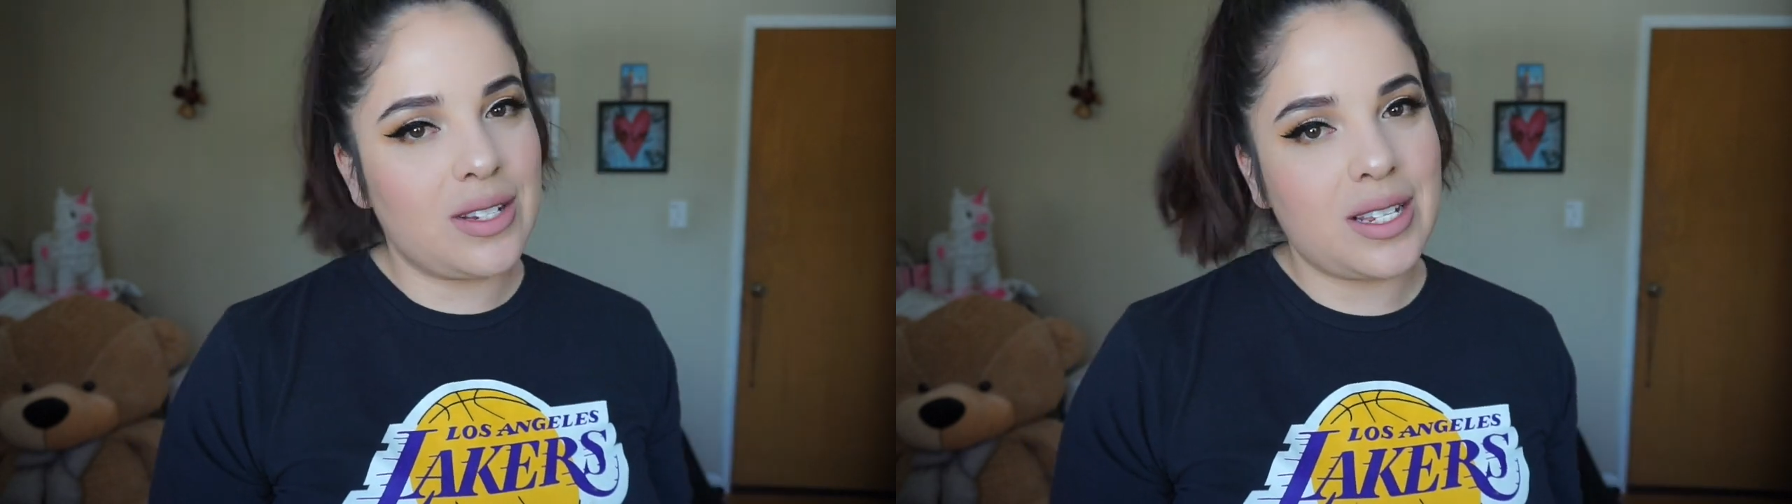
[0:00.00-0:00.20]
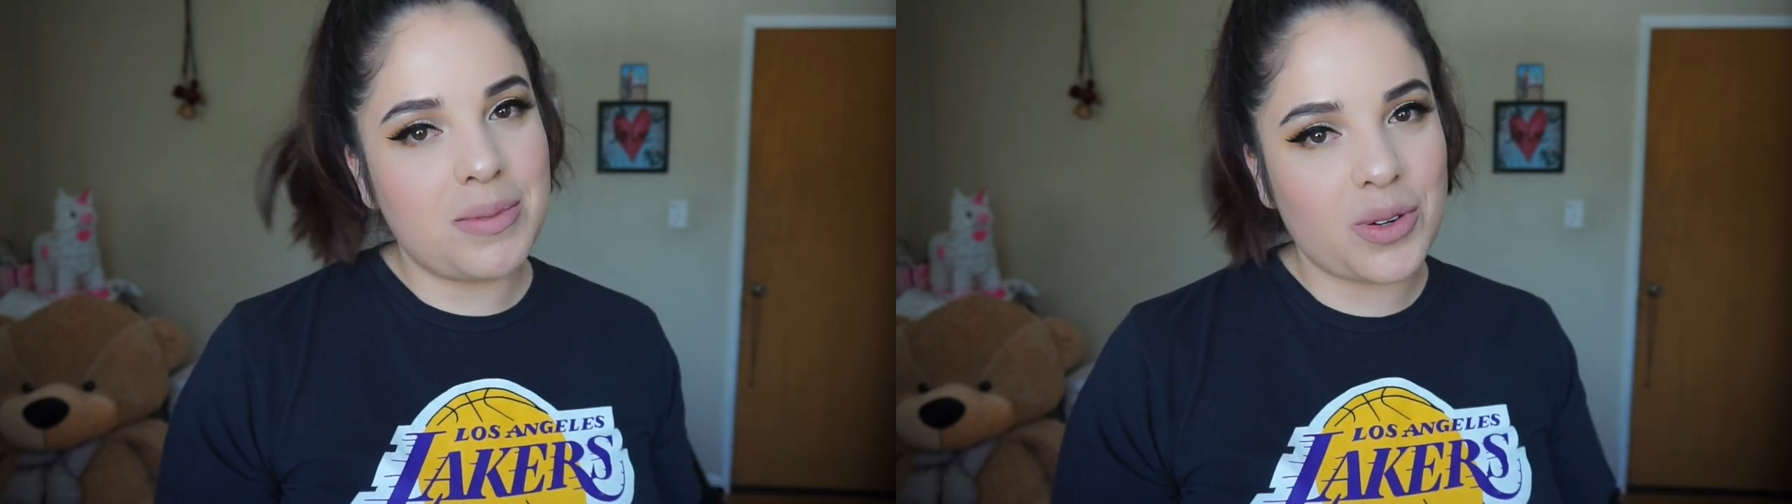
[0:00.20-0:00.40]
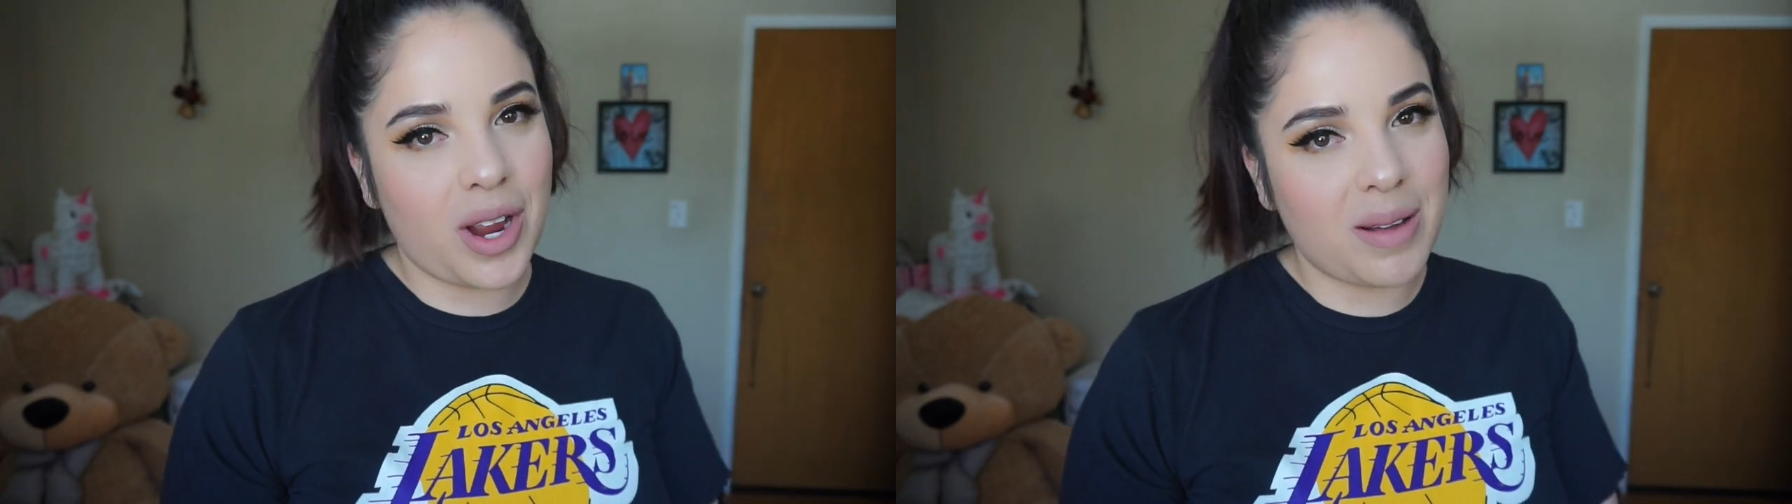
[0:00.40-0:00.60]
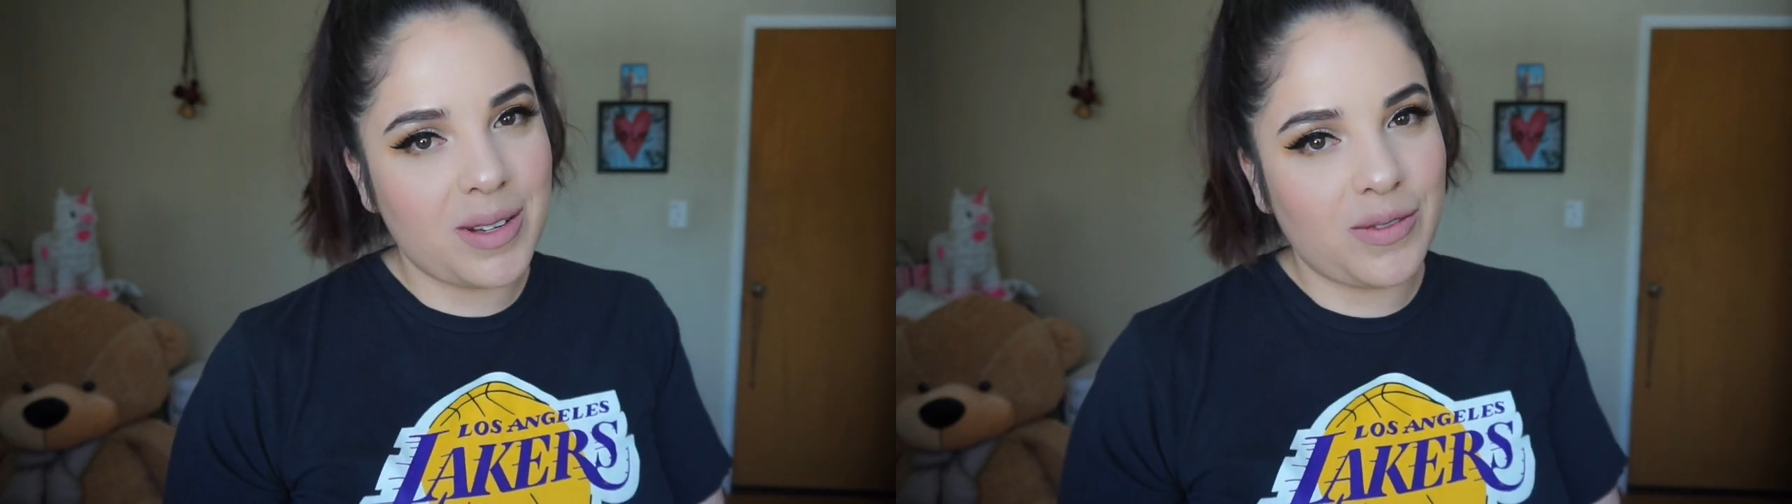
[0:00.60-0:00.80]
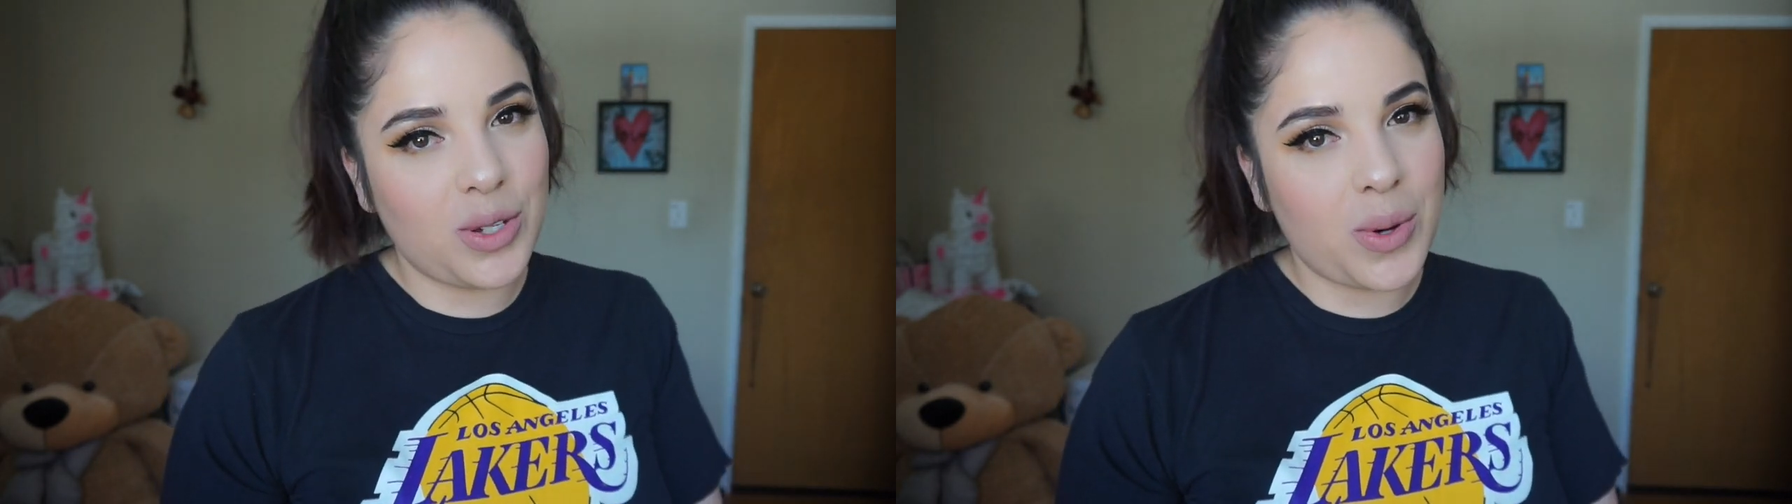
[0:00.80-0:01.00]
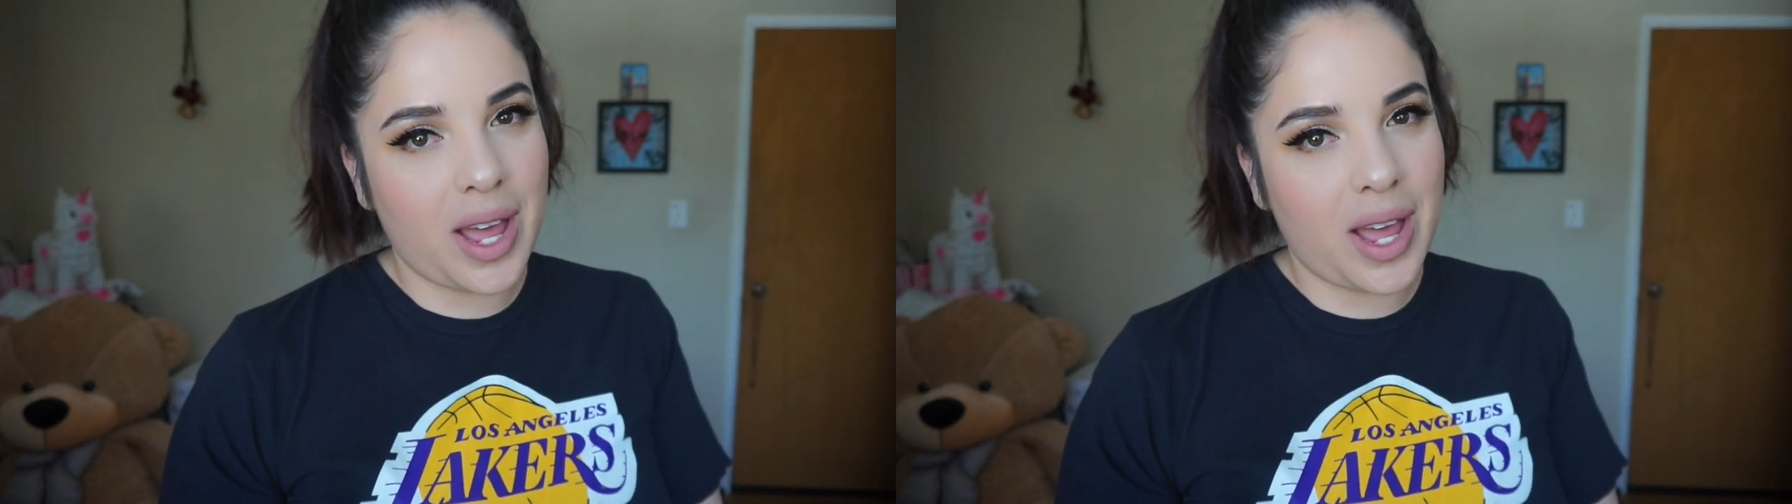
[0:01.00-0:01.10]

to subscribe if you